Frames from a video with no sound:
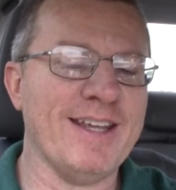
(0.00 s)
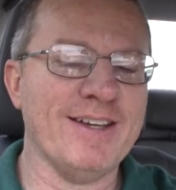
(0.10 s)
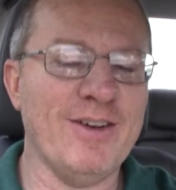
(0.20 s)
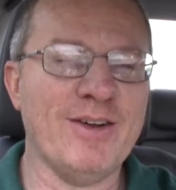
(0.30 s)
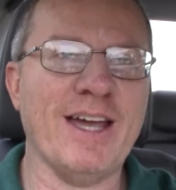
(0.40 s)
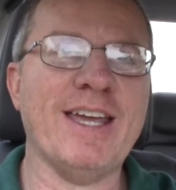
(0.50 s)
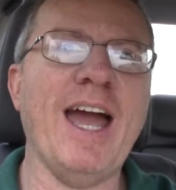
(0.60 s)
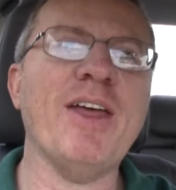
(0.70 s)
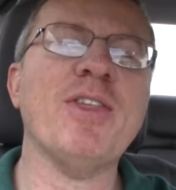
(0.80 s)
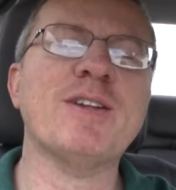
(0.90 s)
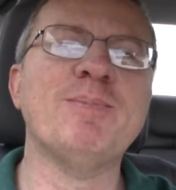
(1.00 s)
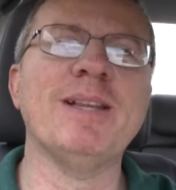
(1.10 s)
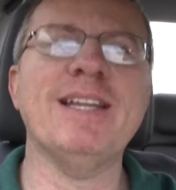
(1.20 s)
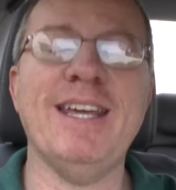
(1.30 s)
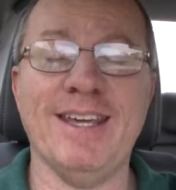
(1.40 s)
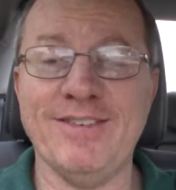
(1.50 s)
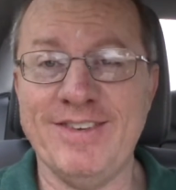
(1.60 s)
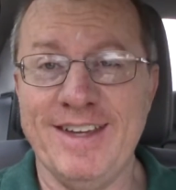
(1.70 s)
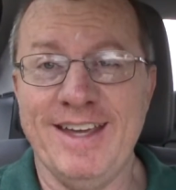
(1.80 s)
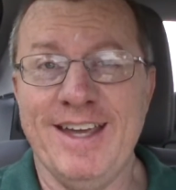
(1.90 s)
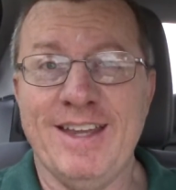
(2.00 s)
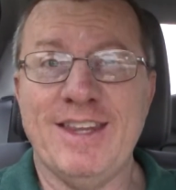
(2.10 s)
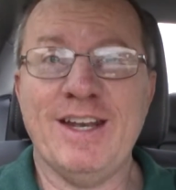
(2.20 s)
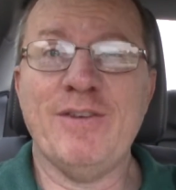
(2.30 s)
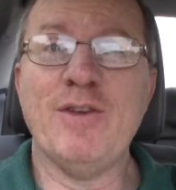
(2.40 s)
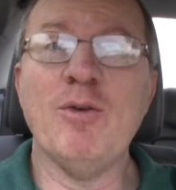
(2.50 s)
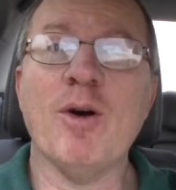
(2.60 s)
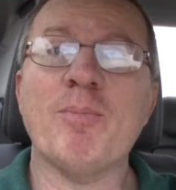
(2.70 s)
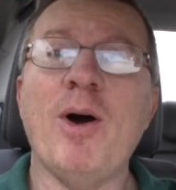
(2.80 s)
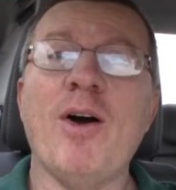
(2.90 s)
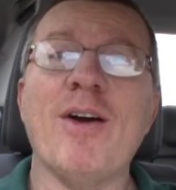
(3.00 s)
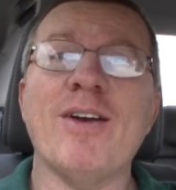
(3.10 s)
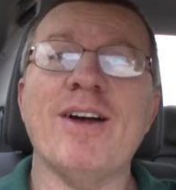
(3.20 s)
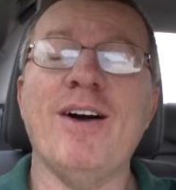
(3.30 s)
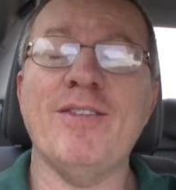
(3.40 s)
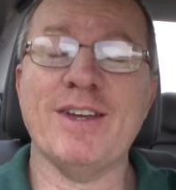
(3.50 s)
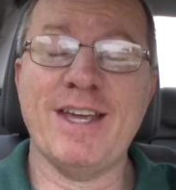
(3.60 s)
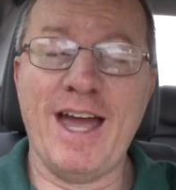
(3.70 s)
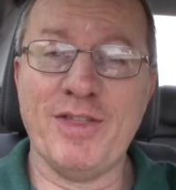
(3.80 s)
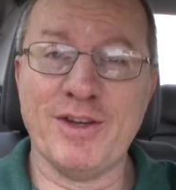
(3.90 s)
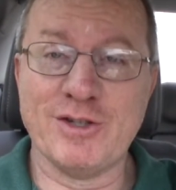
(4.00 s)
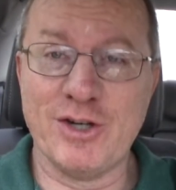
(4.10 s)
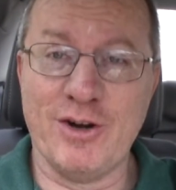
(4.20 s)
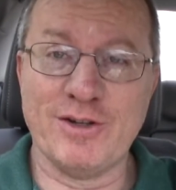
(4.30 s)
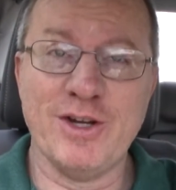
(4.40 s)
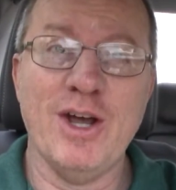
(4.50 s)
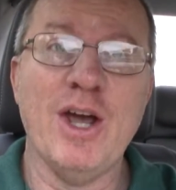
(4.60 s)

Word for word: Okay, Catholics believe that if you are part of the Catholic Church,